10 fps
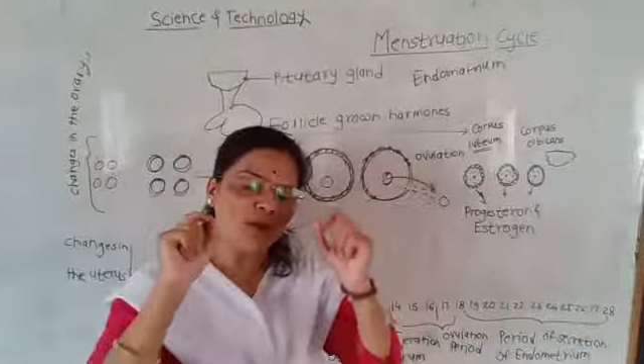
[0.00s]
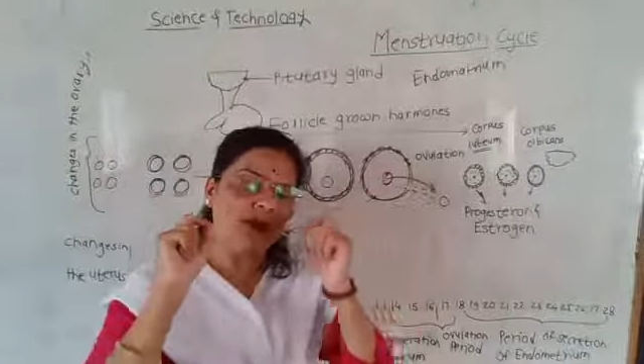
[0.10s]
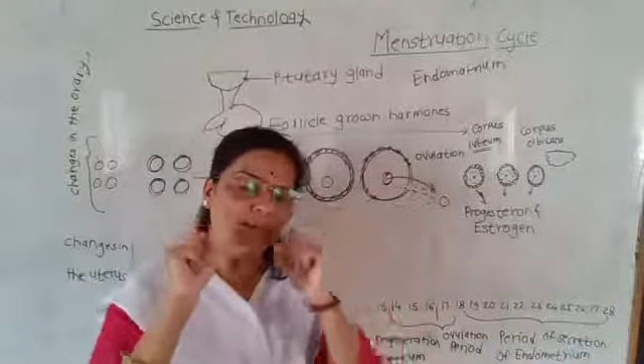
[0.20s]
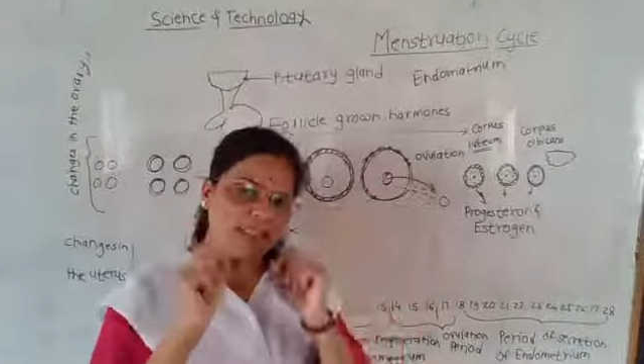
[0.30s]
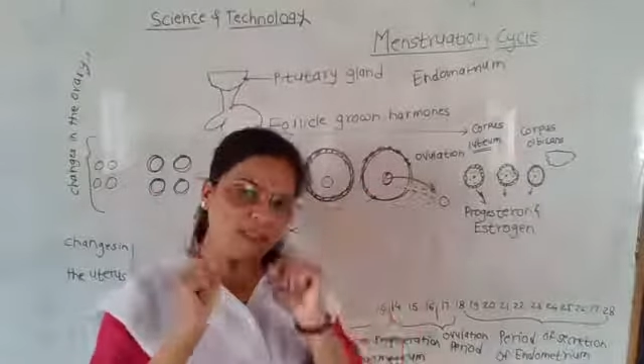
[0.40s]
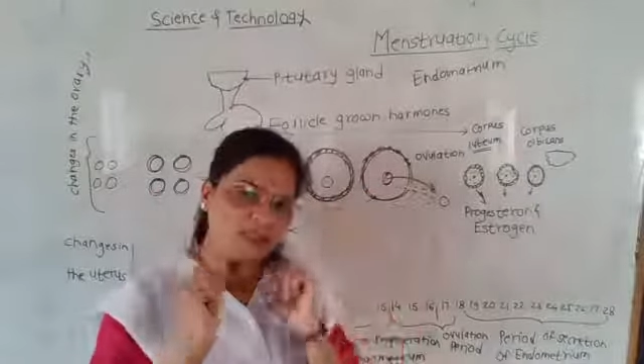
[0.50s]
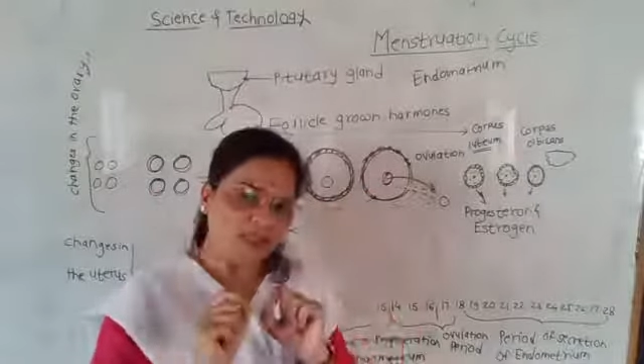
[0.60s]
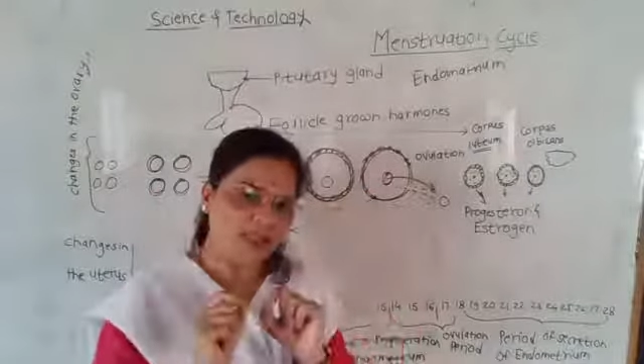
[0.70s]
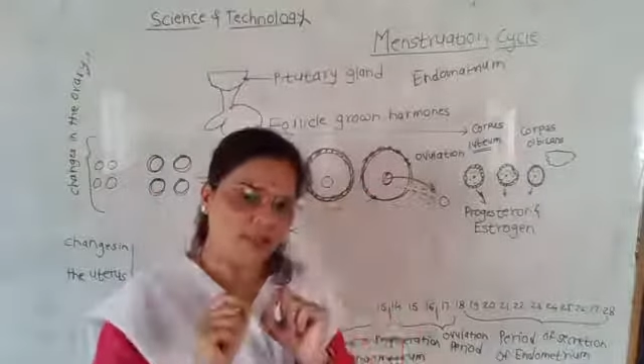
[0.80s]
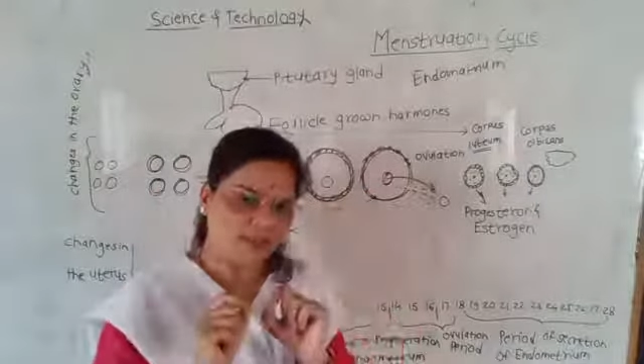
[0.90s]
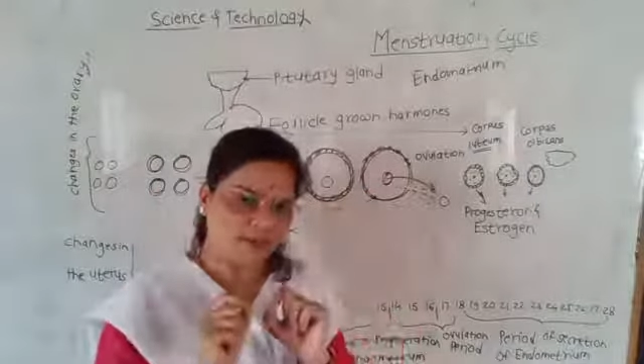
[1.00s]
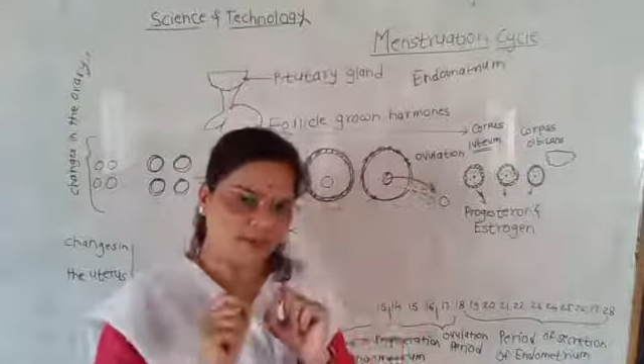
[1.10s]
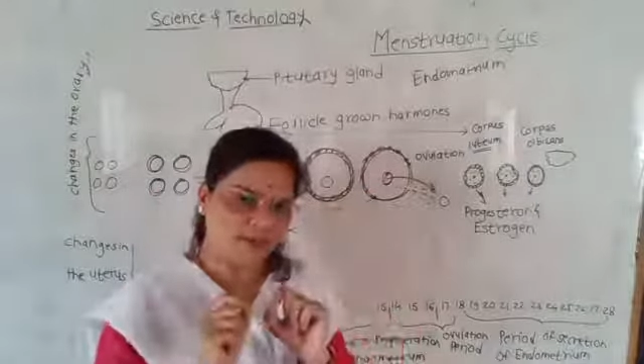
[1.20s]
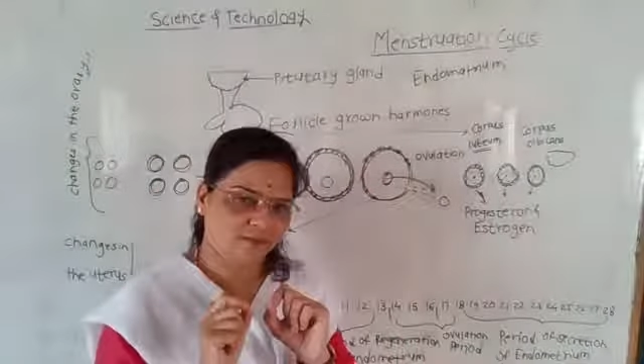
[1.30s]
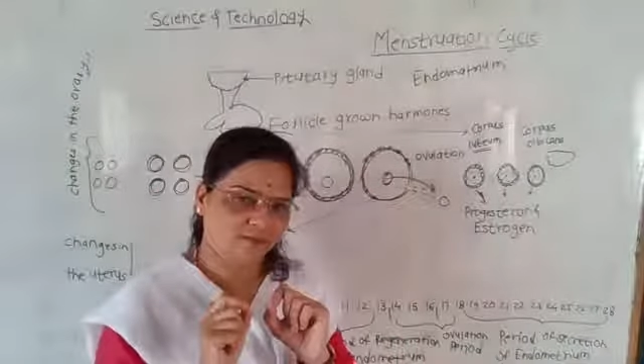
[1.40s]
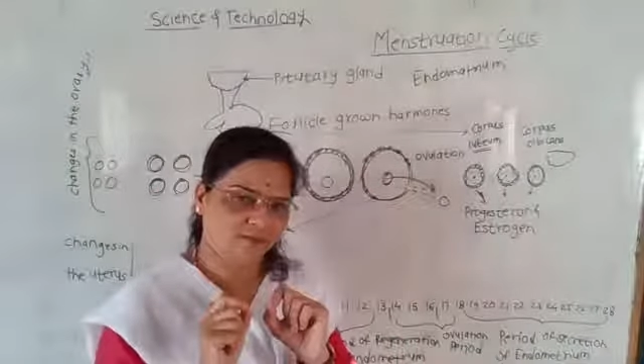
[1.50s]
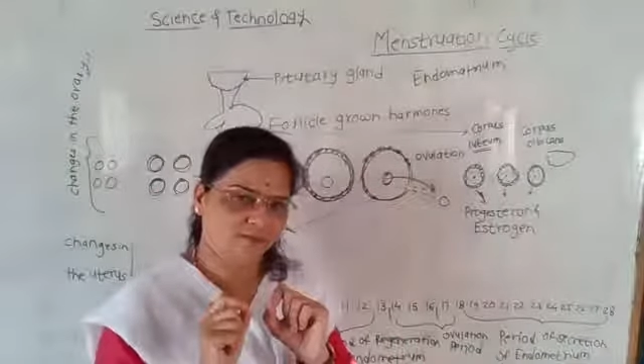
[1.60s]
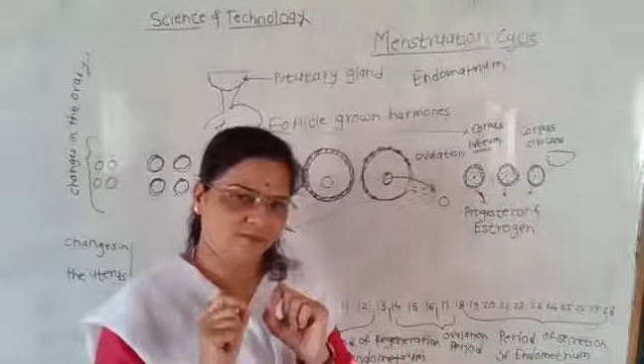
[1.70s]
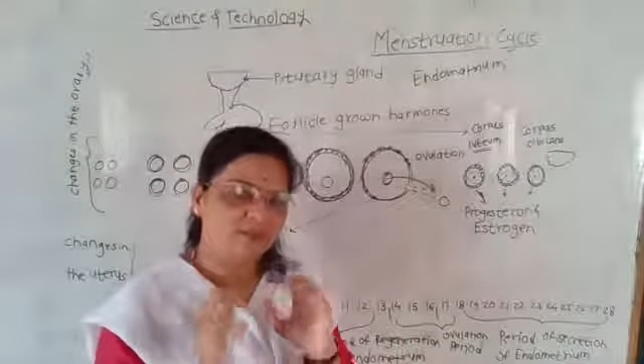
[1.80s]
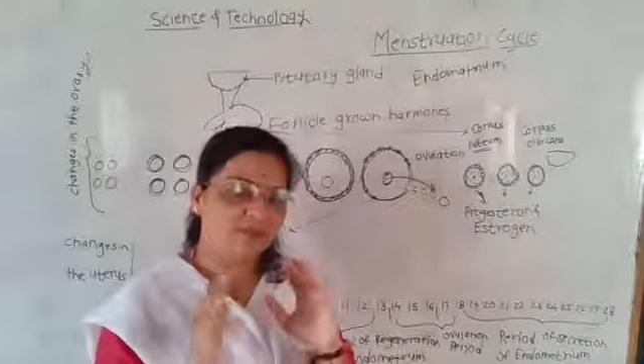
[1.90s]
of the menstruation.
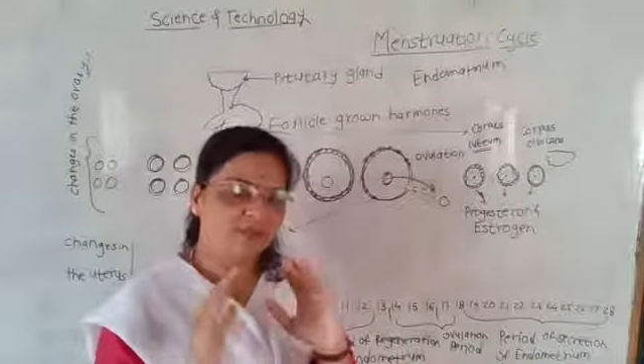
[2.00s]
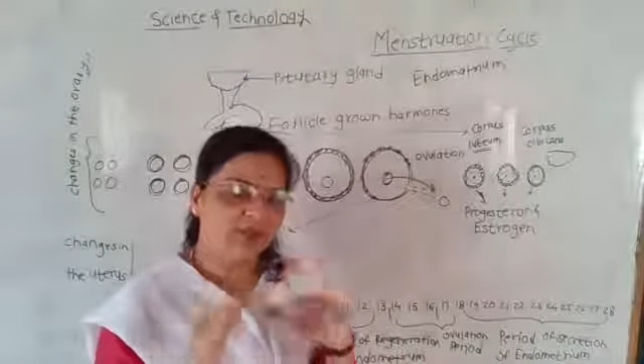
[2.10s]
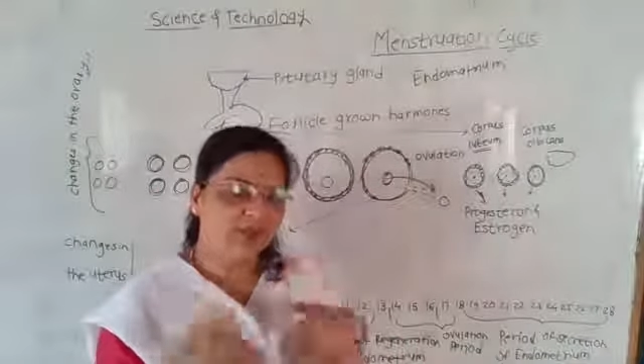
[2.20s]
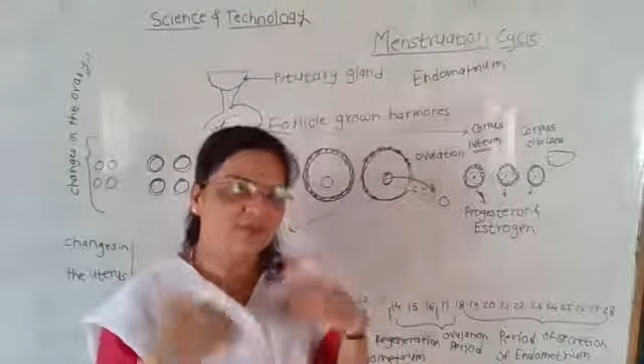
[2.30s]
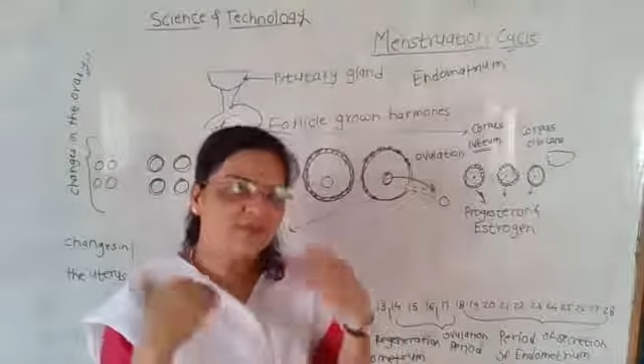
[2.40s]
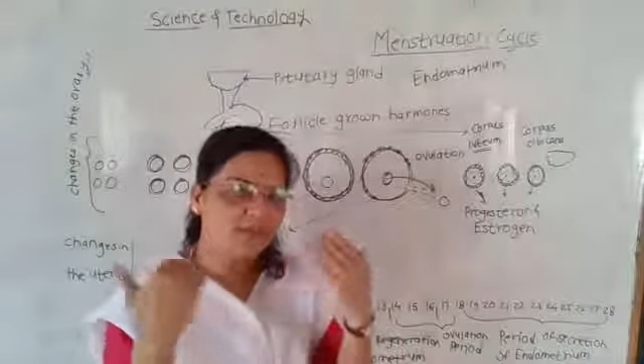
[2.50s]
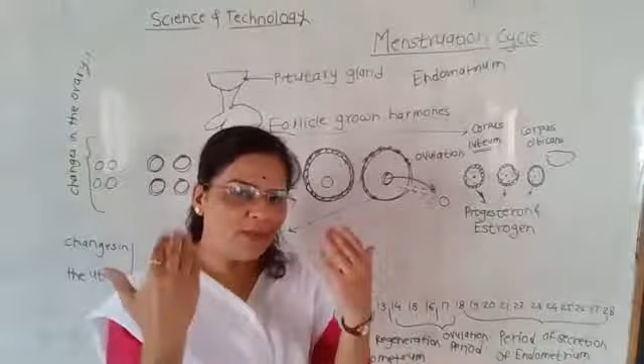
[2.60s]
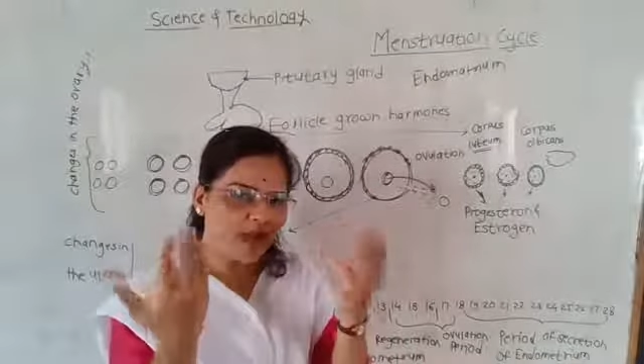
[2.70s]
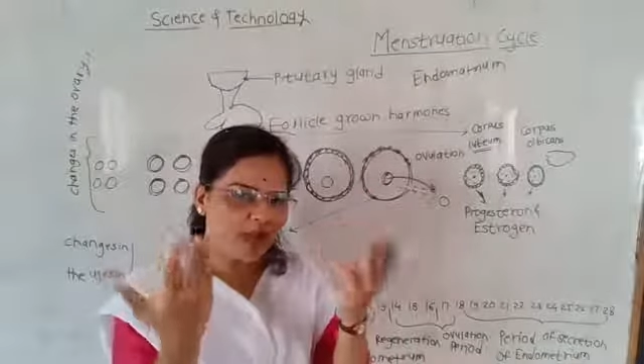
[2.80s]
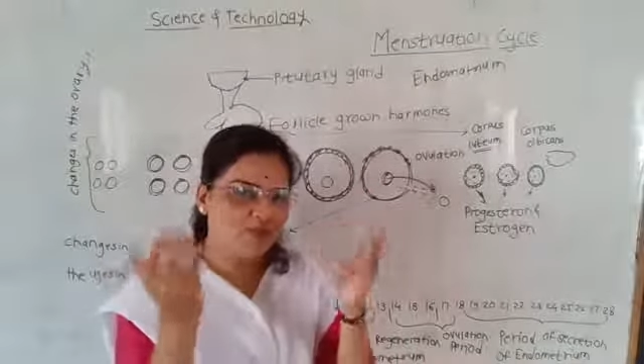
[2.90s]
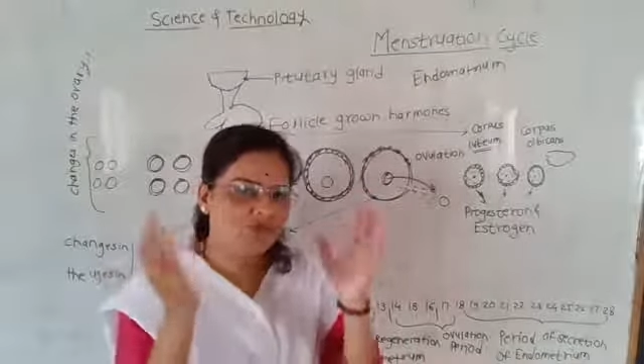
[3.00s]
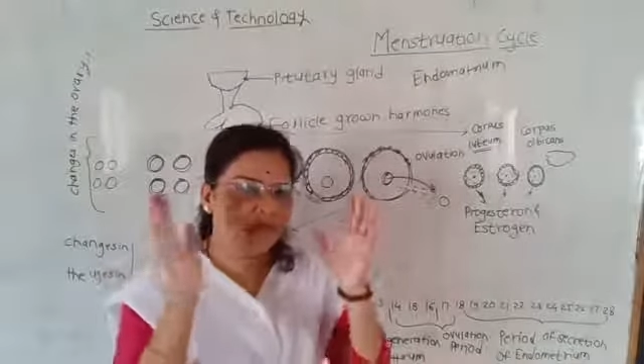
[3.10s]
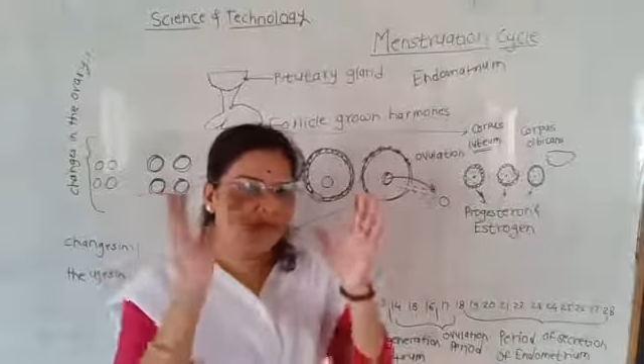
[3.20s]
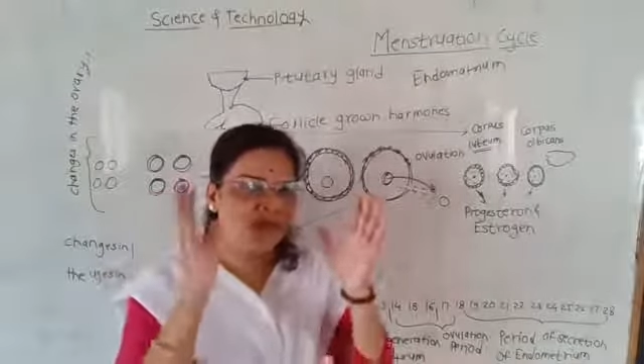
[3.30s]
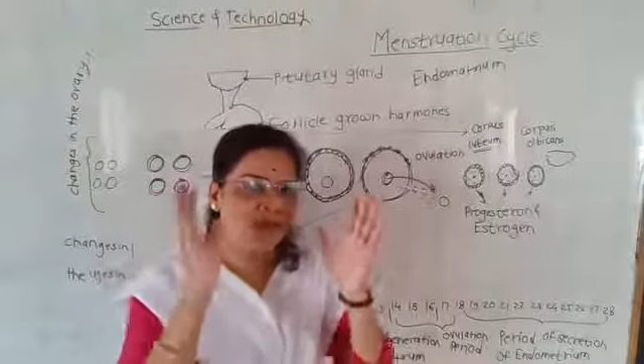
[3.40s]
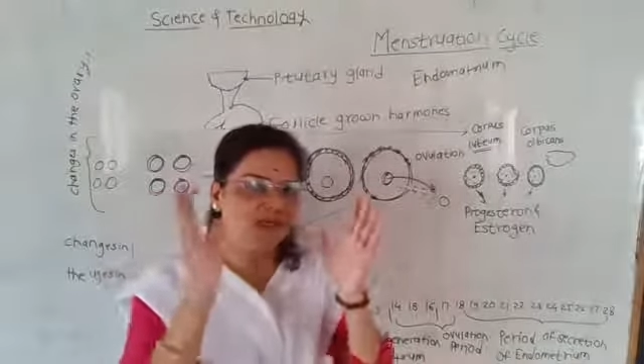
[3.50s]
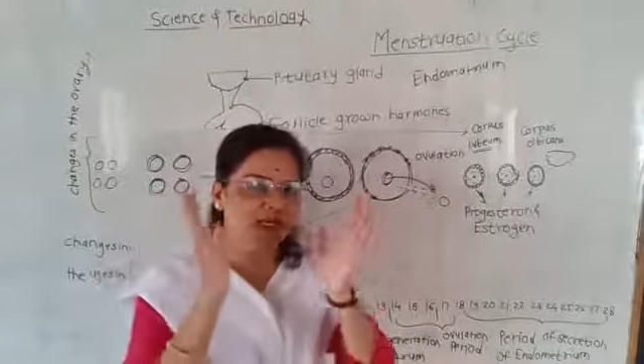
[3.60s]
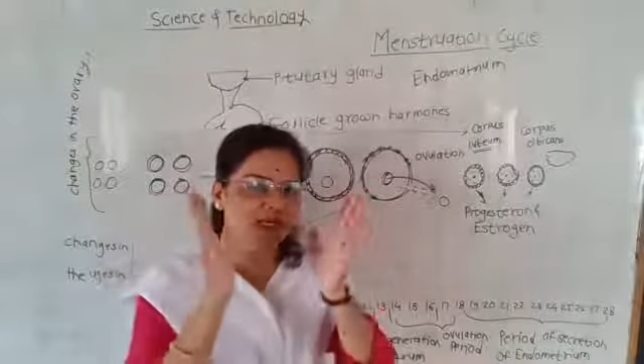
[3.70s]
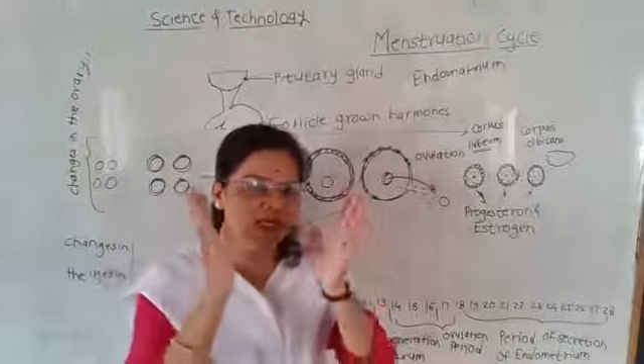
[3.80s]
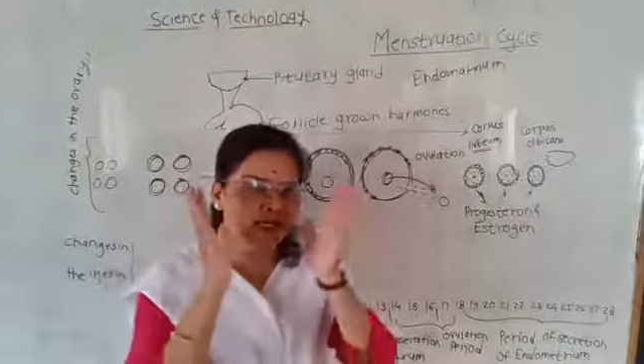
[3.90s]
After marriage, whenever
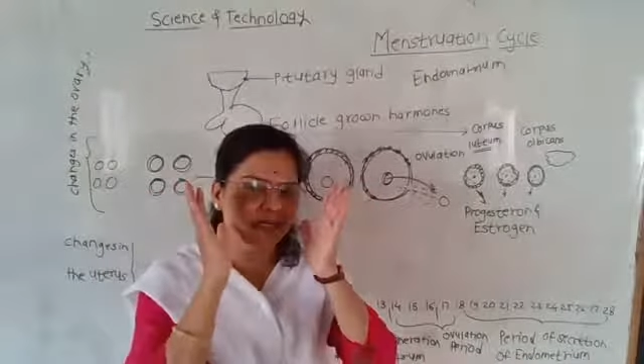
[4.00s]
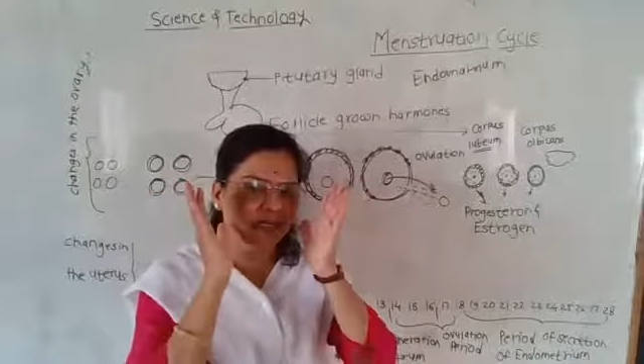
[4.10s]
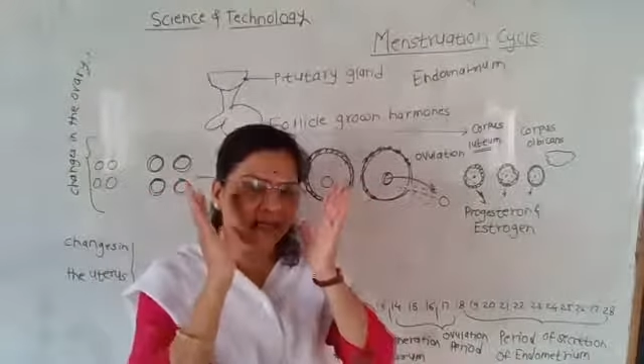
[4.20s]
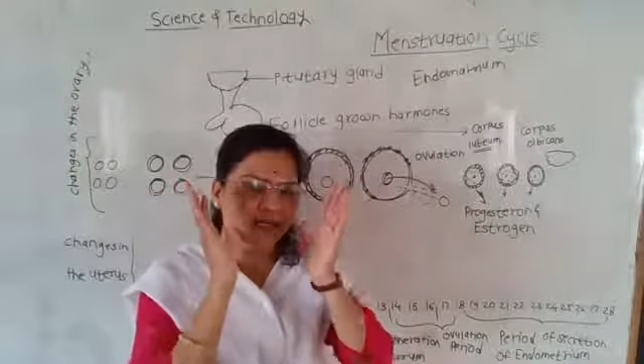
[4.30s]
there is a